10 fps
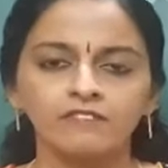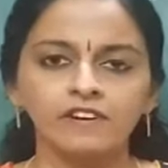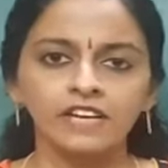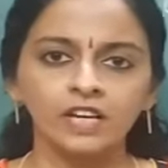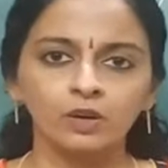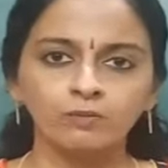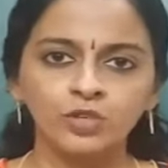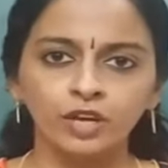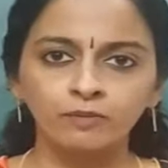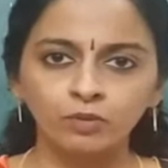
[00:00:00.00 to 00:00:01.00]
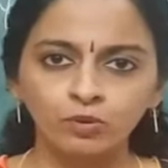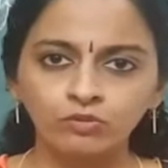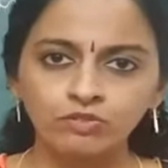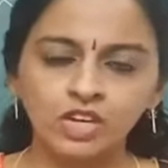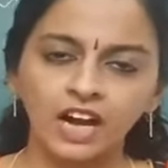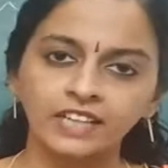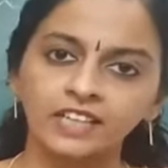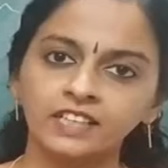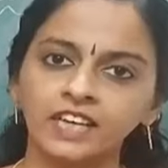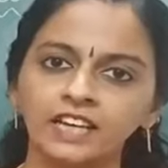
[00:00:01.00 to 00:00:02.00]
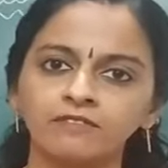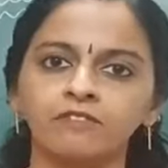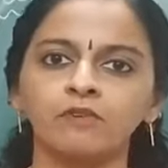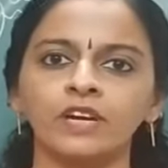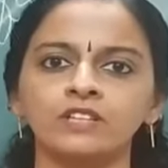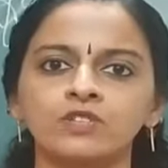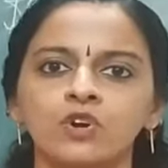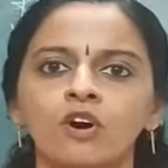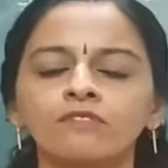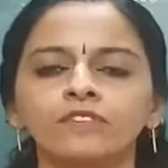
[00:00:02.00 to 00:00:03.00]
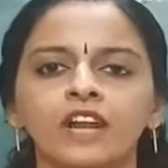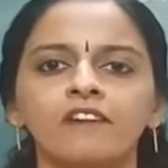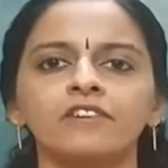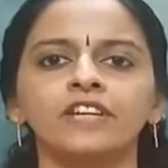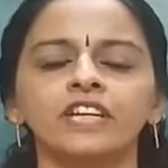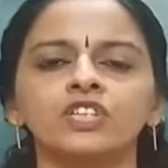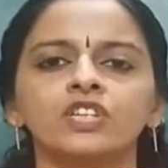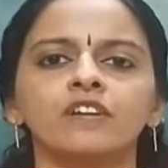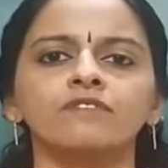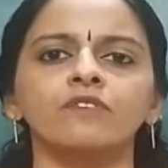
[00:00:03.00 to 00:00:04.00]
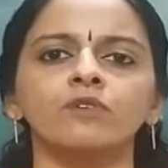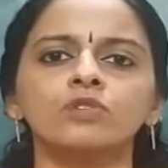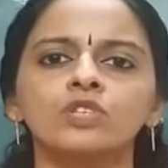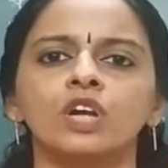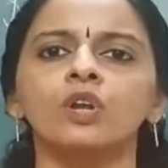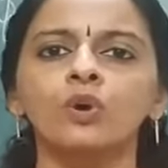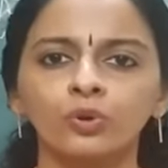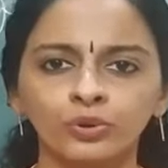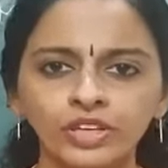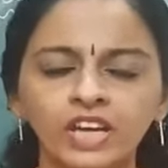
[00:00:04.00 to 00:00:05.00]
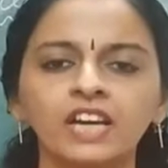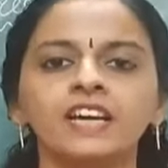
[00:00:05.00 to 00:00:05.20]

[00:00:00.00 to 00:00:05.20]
When an object moves under the influence of gravitational force alone,